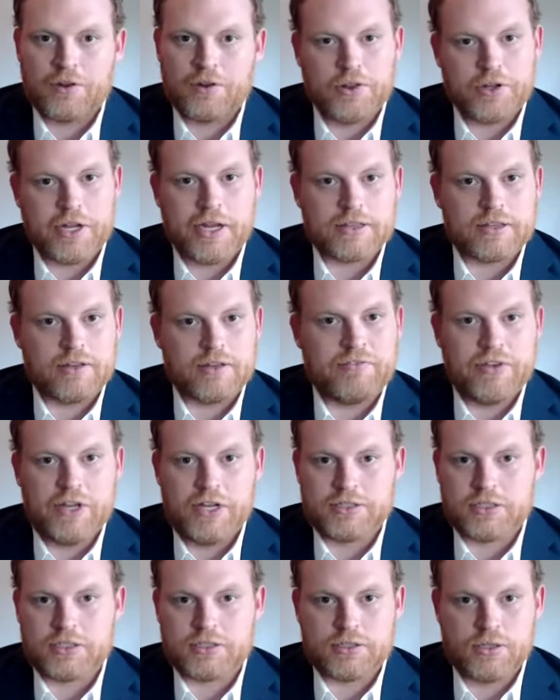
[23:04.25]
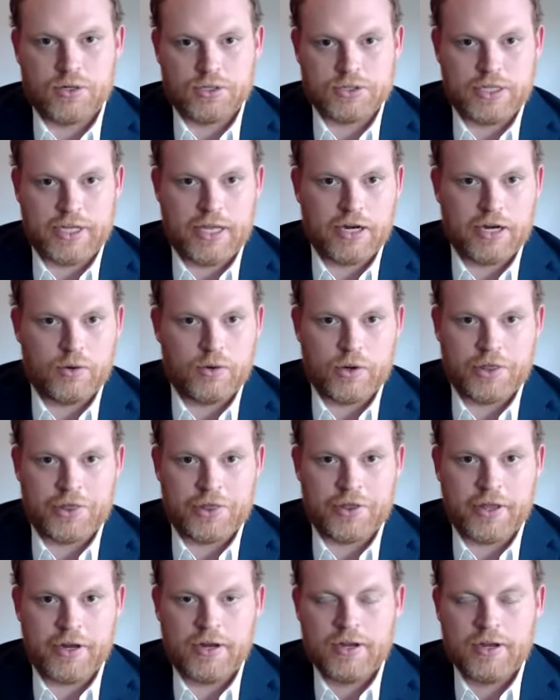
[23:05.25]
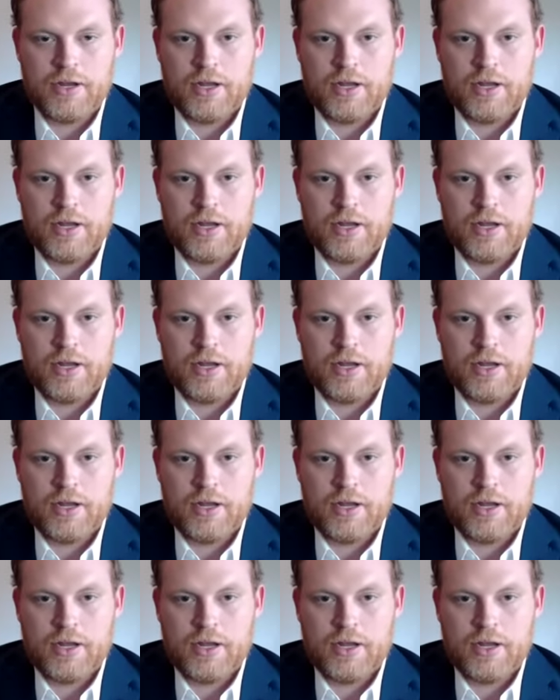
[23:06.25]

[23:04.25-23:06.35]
looking at the fees associated with it.